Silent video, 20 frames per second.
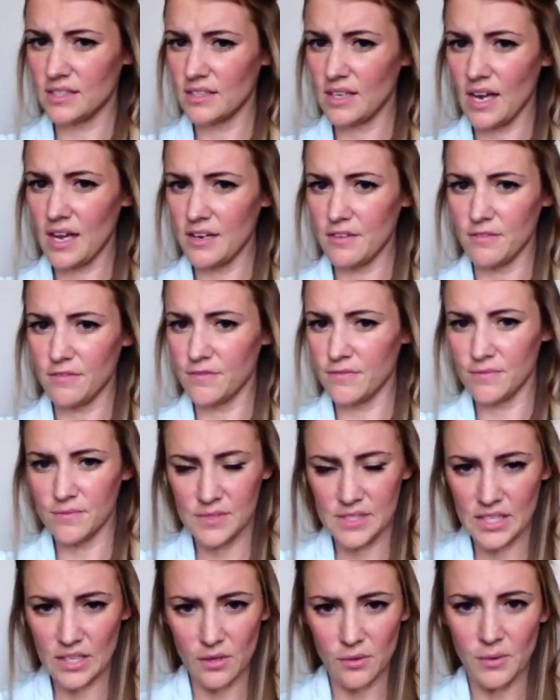kind of
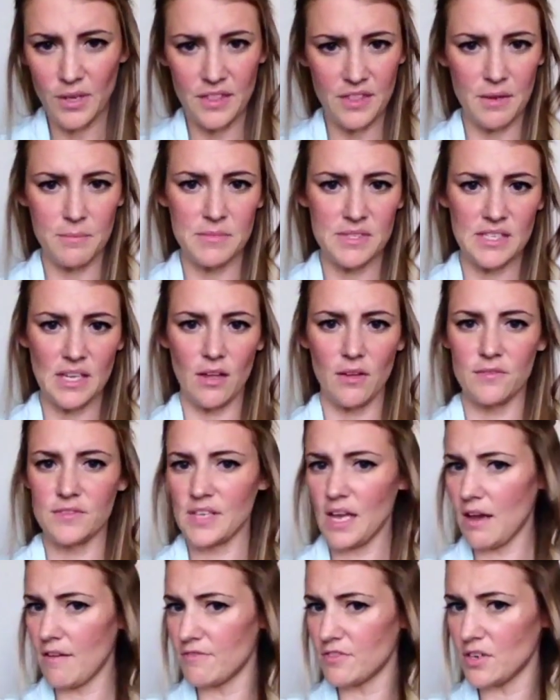deal with themselves
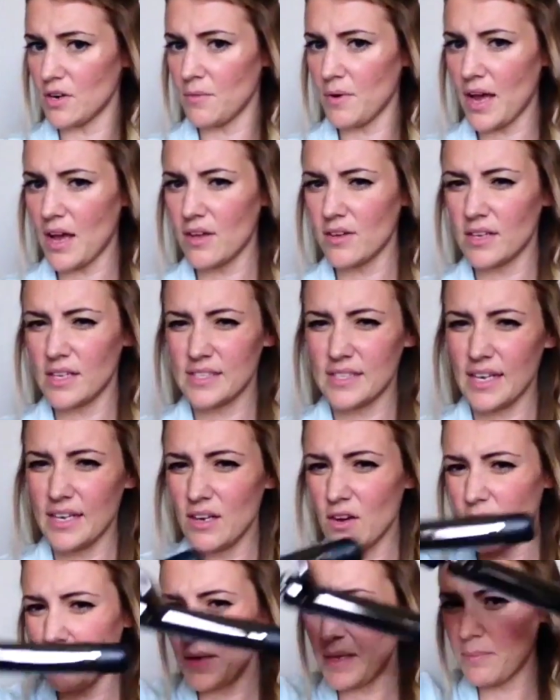after a while, because I
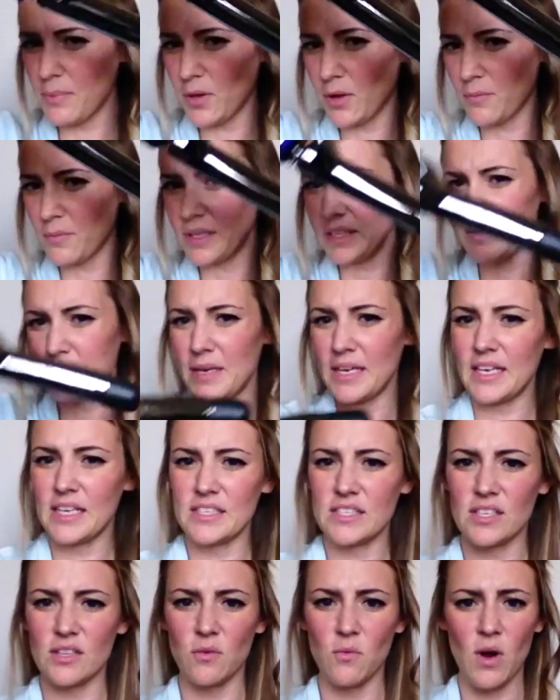know people are really big
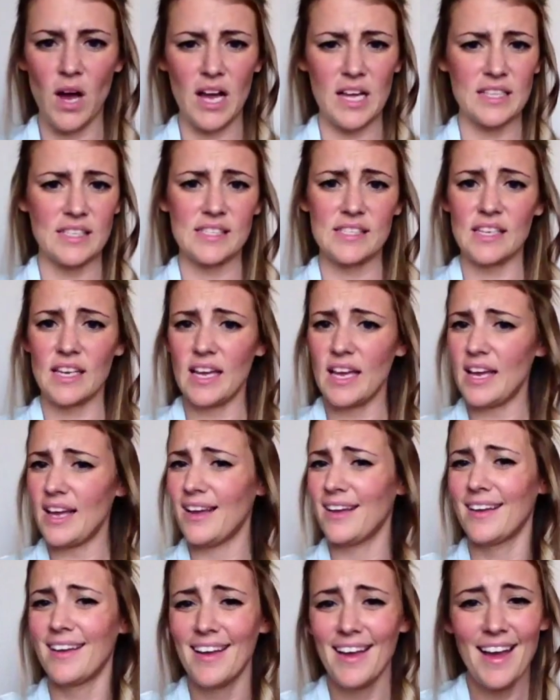into the wands.
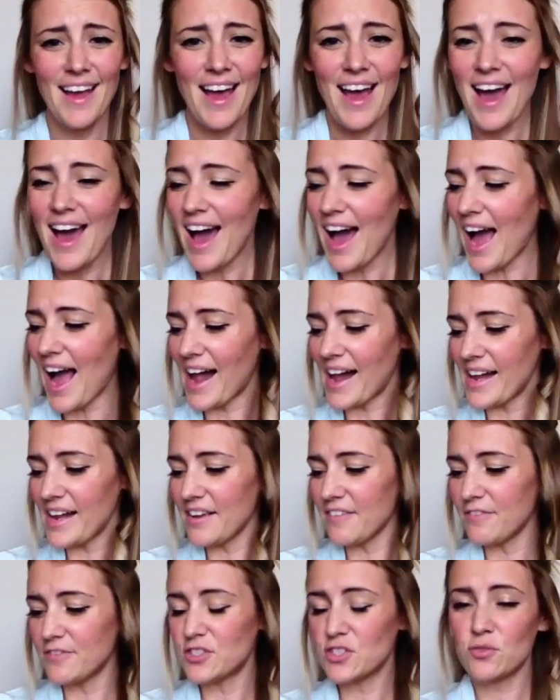
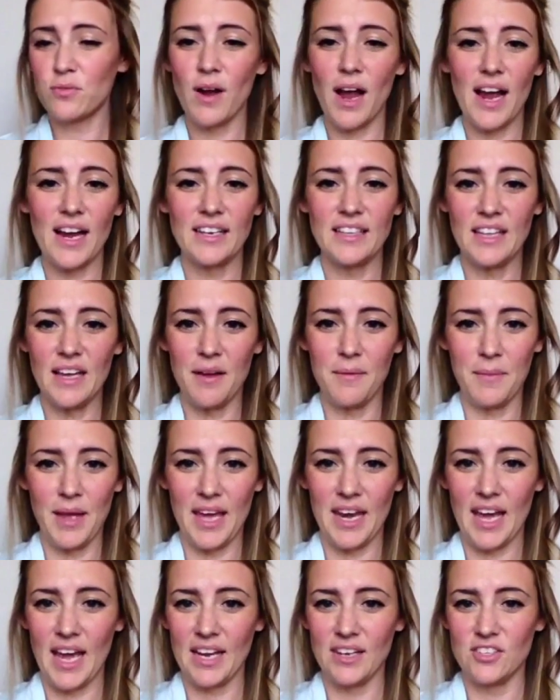I've tried them
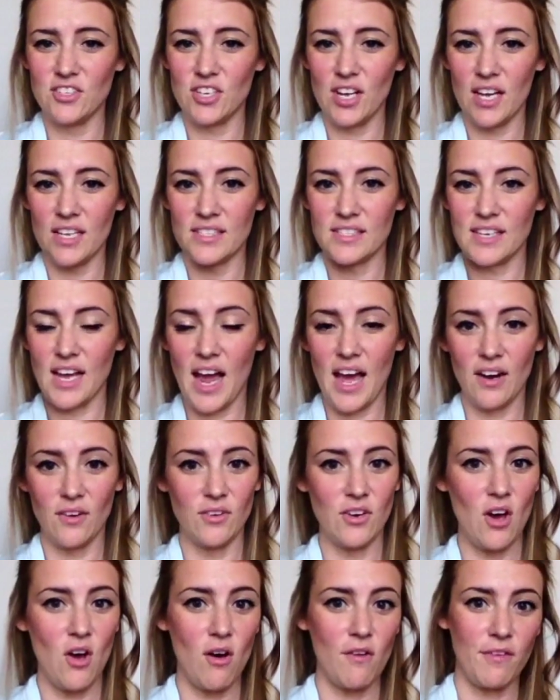and I don't
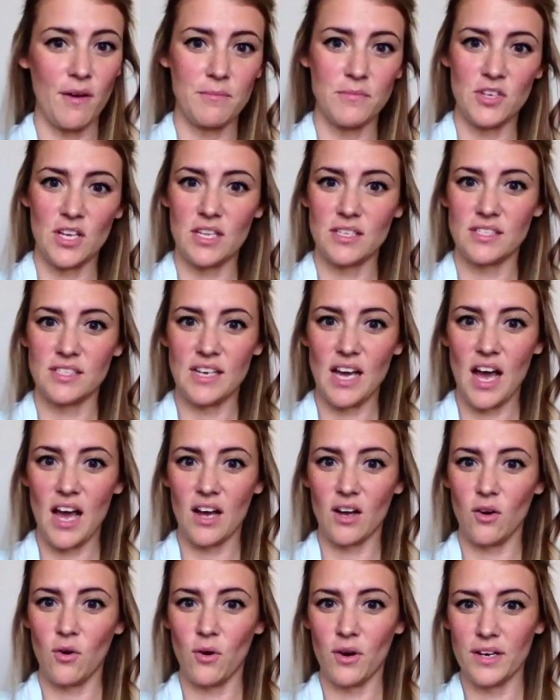know if I'm just
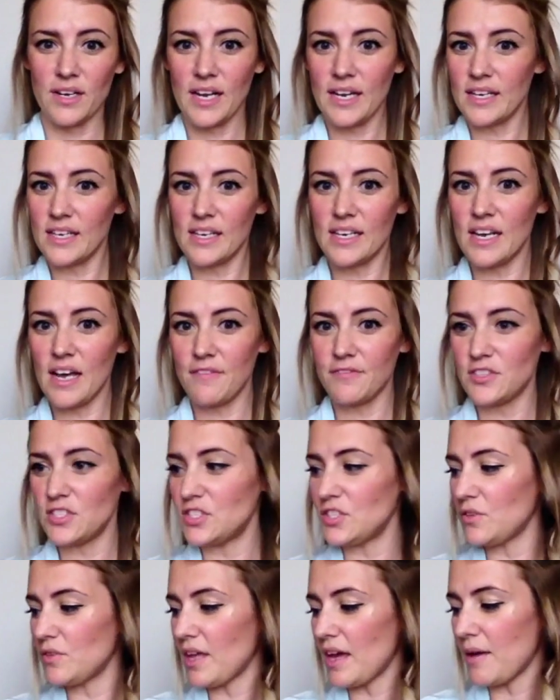not coordinated enough to
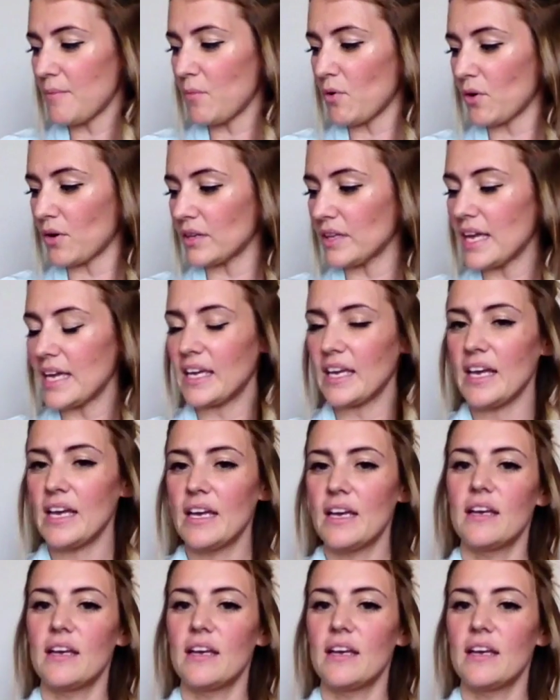do them, or like,